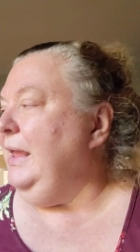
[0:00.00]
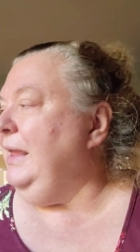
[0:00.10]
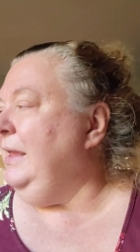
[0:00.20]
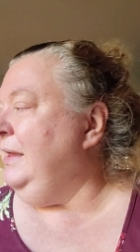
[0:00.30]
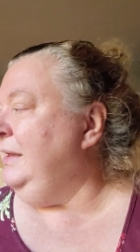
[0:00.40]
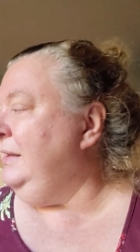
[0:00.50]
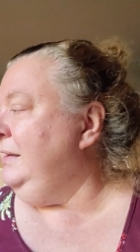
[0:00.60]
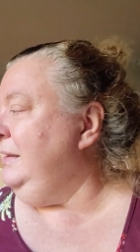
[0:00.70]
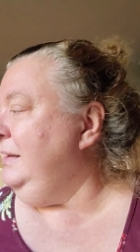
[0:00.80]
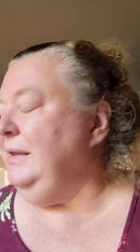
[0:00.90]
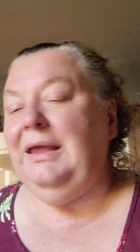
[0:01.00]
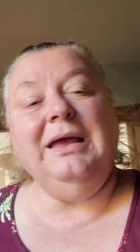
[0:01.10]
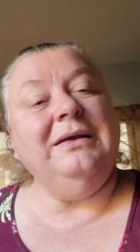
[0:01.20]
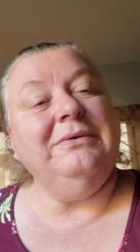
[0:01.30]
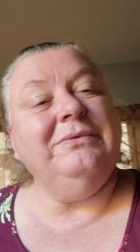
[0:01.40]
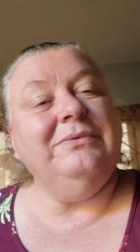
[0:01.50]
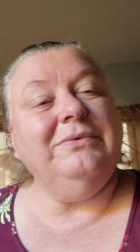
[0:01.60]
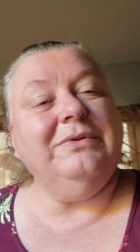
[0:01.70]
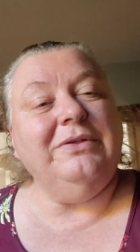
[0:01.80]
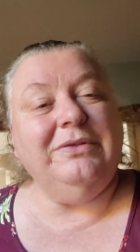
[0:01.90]
And yeah,
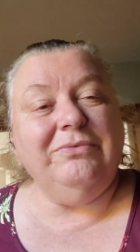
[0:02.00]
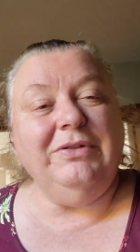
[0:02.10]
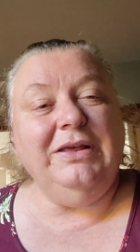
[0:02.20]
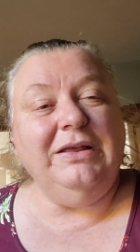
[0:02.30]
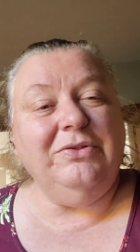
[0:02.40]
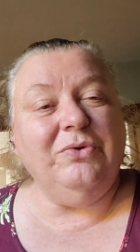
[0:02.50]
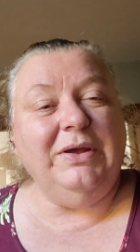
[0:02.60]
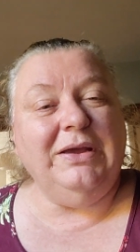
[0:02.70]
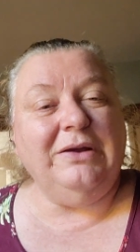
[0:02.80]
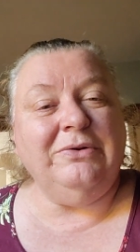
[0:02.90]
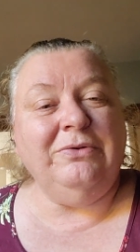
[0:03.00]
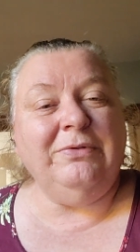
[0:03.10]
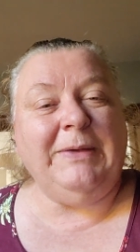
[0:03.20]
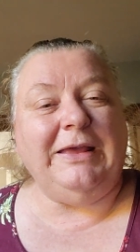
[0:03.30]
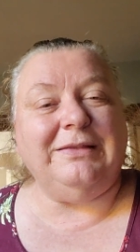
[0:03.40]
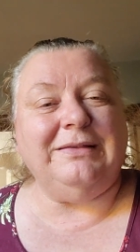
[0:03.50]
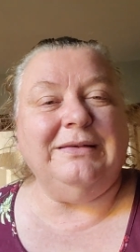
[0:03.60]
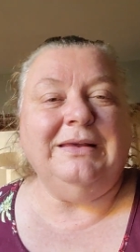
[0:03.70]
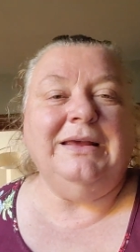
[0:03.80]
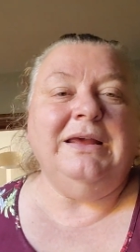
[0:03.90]
we're just really enjoying our new space.
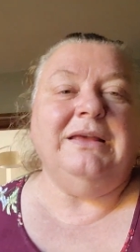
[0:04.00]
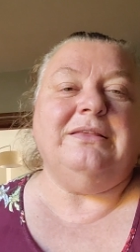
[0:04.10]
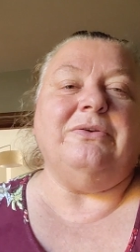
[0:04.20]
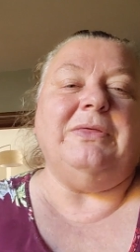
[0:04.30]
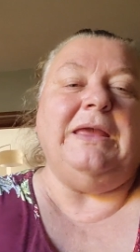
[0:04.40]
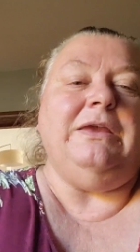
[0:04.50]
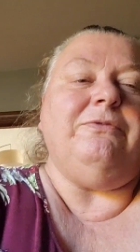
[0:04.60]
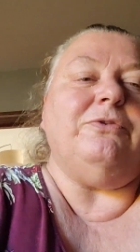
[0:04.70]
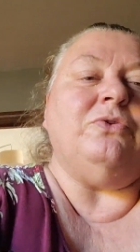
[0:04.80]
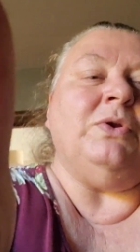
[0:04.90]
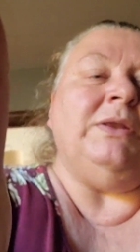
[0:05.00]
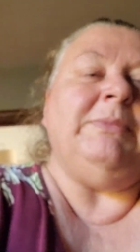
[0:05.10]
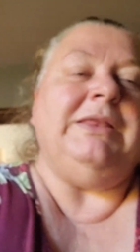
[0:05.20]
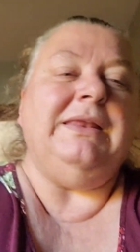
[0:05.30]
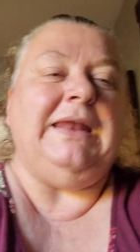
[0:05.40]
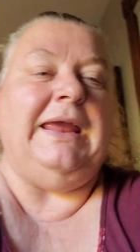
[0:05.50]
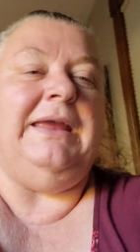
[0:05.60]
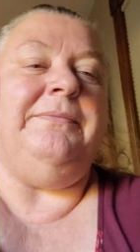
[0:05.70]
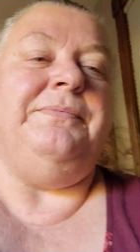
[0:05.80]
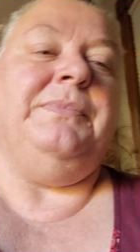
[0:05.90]
So thank you for joining me
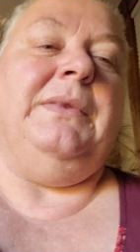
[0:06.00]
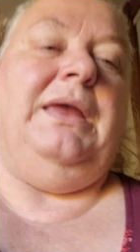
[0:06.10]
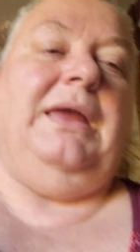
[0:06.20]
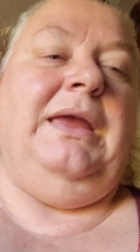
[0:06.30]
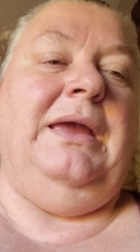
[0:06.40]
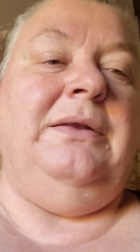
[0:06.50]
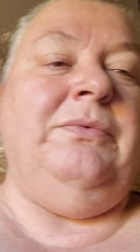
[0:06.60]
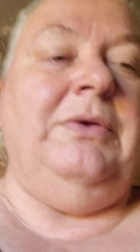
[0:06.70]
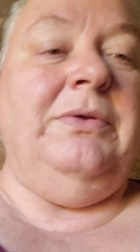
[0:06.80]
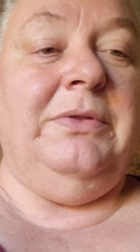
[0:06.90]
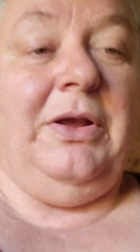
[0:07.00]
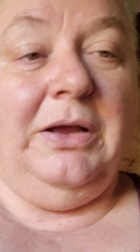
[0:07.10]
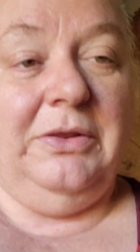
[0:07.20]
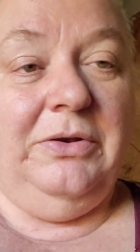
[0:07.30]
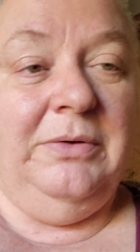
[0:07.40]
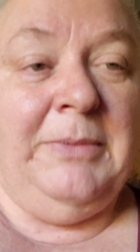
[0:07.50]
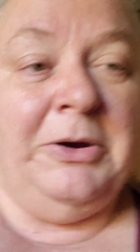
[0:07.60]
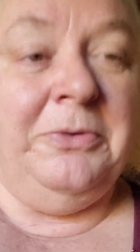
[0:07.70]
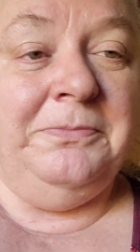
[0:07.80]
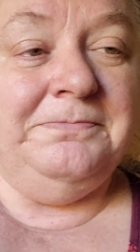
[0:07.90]
today, and we'll talk to you
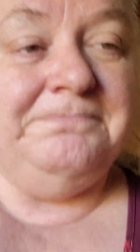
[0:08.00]
tomorrow.